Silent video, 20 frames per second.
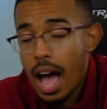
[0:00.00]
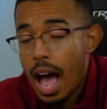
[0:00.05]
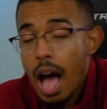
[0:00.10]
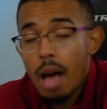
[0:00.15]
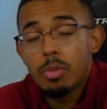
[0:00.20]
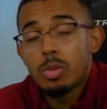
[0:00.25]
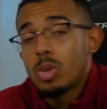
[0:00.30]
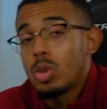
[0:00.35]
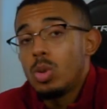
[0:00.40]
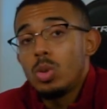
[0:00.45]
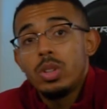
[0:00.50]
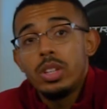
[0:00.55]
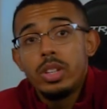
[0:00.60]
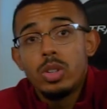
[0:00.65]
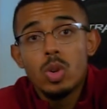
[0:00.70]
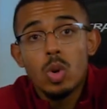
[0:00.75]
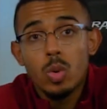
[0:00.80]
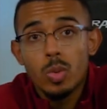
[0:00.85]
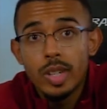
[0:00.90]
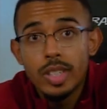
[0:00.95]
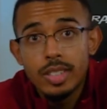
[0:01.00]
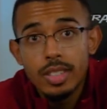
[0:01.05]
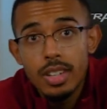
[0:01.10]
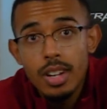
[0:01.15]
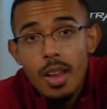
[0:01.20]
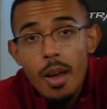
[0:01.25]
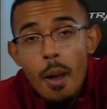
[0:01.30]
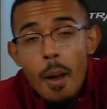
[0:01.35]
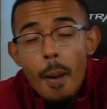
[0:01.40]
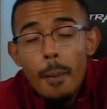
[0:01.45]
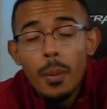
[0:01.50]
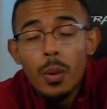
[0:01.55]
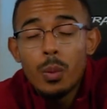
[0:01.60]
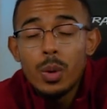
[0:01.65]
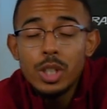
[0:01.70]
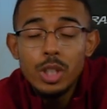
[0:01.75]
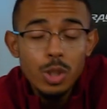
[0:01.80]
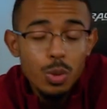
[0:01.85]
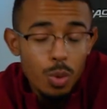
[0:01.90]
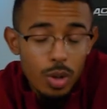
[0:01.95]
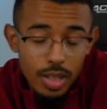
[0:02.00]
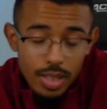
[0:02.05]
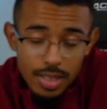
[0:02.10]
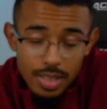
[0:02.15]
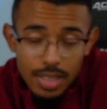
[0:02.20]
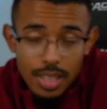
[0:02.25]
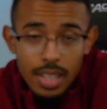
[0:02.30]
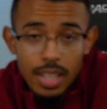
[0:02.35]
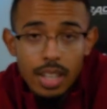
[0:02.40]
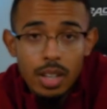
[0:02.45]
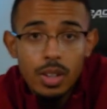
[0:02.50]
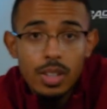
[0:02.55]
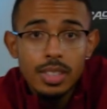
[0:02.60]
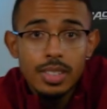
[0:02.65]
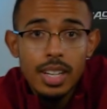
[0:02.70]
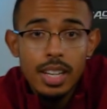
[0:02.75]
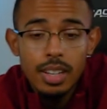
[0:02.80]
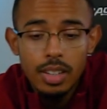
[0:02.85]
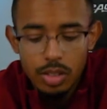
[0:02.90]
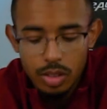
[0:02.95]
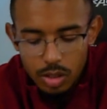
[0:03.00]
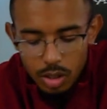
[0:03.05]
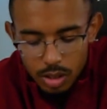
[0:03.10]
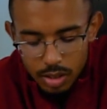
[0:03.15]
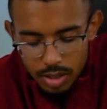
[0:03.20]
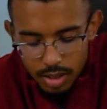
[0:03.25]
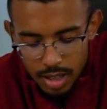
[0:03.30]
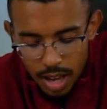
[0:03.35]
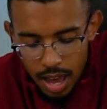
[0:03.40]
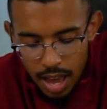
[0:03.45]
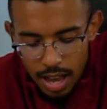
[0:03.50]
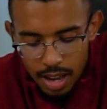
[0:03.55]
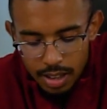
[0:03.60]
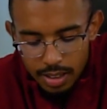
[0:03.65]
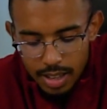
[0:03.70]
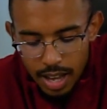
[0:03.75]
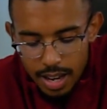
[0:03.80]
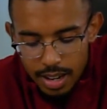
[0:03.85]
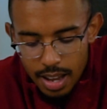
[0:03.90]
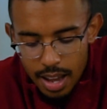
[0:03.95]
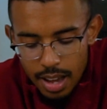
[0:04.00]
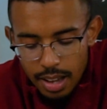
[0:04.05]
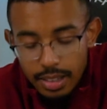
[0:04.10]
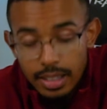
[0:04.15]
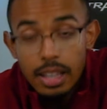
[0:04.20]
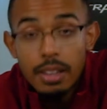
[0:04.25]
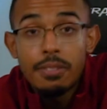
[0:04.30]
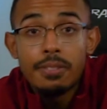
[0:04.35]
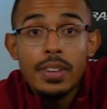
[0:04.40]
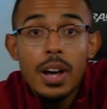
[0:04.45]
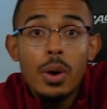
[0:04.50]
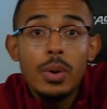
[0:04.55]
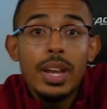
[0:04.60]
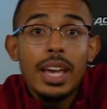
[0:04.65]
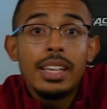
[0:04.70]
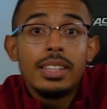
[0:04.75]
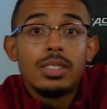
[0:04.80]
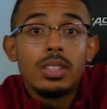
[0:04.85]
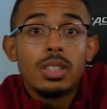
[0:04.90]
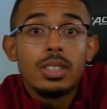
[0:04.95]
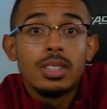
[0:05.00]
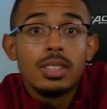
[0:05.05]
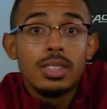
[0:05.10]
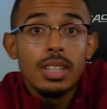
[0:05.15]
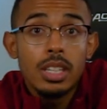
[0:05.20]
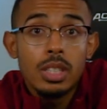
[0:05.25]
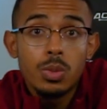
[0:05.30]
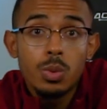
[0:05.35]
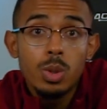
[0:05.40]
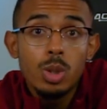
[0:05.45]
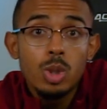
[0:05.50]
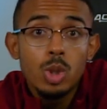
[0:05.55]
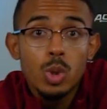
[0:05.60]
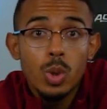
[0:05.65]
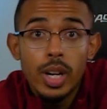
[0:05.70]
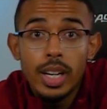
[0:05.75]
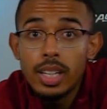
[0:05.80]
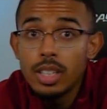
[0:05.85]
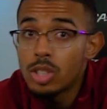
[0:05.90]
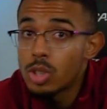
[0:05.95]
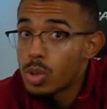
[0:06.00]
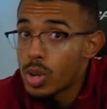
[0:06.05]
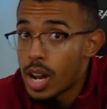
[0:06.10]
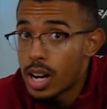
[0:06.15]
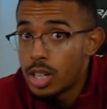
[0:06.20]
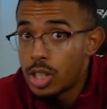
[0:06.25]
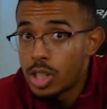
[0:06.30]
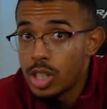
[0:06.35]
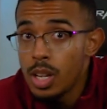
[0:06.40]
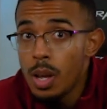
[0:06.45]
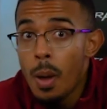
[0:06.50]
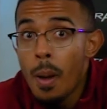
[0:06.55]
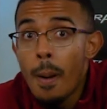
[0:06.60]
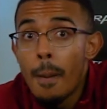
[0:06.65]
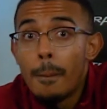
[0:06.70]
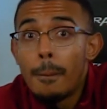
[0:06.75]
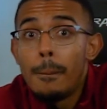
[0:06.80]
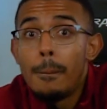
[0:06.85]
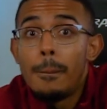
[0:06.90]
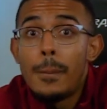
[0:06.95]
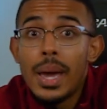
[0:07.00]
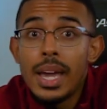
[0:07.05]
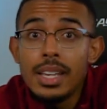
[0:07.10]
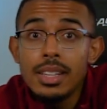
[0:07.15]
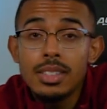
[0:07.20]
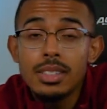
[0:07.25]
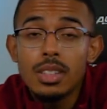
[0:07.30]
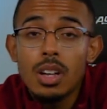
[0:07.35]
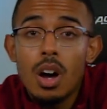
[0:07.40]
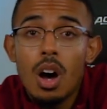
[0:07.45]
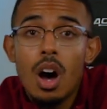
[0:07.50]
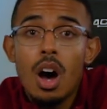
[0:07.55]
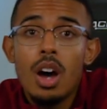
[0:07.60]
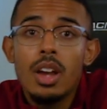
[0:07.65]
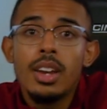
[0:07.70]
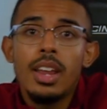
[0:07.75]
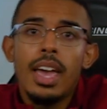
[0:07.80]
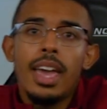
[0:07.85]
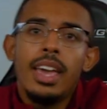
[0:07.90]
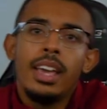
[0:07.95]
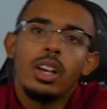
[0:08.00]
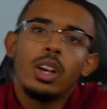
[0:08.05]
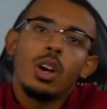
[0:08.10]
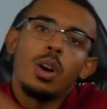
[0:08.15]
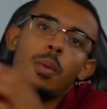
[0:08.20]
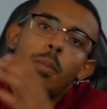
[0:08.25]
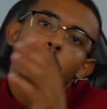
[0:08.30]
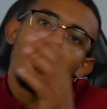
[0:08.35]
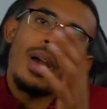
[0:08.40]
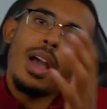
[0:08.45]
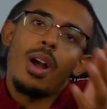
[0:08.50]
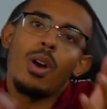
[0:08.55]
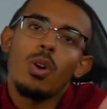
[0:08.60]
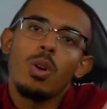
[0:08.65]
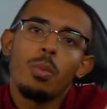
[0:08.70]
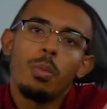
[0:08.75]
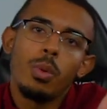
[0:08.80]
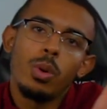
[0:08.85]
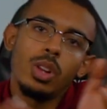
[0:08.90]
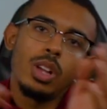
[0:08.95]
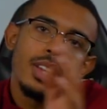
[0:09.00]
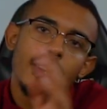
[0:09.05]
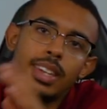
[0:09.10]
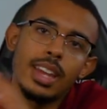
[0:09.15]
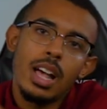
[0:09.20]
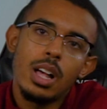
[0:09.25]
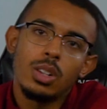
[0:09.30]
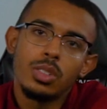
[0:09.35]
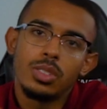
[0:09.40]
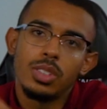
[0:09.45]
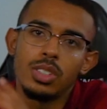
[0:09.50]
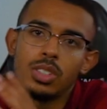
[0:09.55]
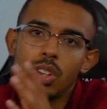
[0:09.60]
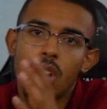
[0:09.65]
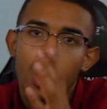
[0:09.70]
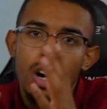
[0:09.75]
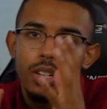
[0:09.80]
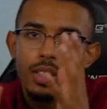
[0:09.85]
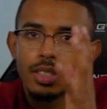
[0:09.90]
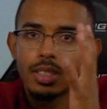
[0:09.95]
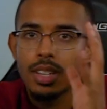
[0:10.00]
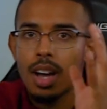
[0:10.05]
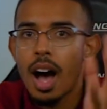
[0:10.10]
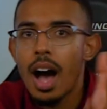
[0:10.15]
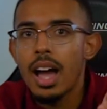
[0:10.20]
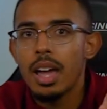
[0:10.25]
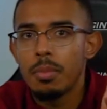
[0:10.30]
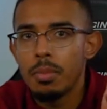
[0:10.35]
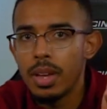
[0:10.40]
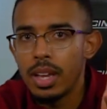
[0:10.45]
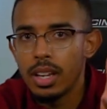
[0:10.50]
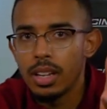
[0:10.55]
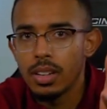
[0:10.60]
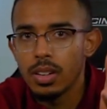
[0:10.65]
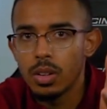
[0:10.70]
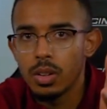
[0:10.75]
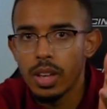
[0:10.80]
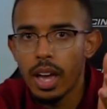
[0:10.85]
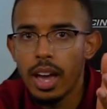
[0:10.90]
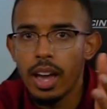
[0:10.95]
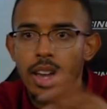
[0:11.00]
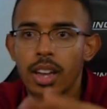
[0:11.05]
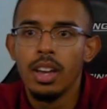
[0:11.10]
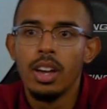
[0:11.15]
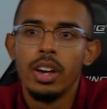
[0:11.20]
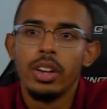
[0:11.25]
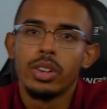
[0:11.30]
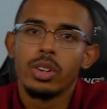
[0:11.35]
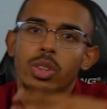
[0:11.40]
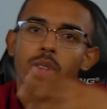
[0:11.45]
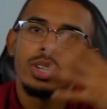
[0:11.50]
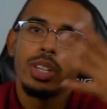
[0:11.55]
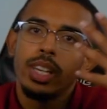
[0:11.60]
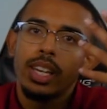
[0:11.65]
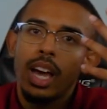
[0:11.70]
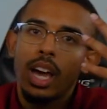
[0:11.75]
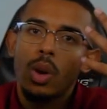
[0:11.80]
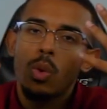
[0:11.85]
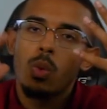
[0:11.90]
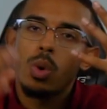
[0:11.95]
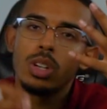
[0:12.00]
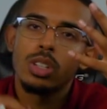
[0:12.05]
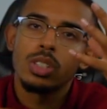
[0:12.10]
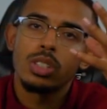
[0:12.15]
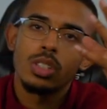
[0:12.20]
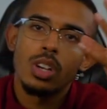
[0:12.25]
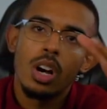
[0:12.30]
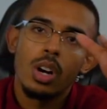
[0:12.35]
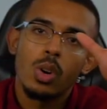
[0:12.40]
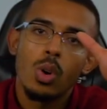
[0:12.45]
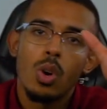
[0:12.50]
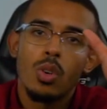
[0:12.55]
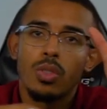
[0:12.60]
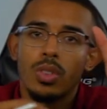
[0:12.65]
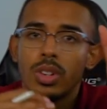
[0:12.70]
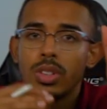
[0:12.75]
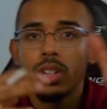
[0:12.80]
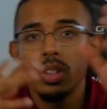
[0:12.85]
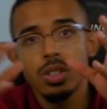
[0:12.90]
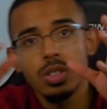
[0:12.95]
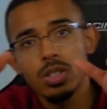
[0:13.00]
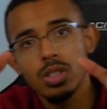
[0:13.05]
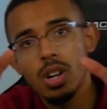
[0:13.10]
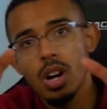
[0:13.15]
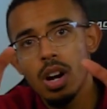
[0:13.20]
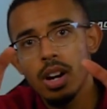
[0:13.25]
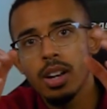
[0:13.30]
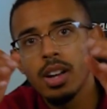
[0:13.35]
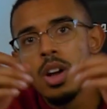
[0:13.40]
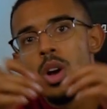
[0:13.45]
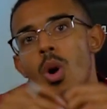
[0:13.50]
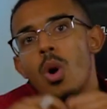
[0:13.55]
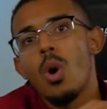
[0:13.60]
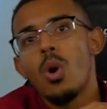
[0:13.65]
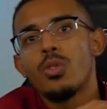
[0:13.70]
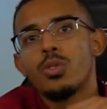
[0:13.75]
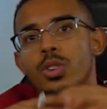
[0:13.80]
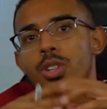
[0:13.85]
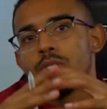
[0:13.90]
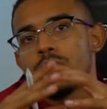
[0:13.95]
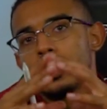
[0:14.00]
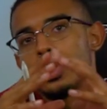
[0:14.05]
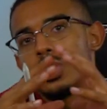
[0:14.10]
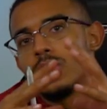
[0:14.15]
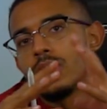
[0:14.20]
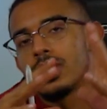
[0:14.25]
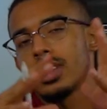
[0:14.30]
absolutely no reason. But what you want to see here is that they're saying that they found a successful trading strategy based on a comparable analysis on timing, okay? They're looking at one stock over another stock over a certain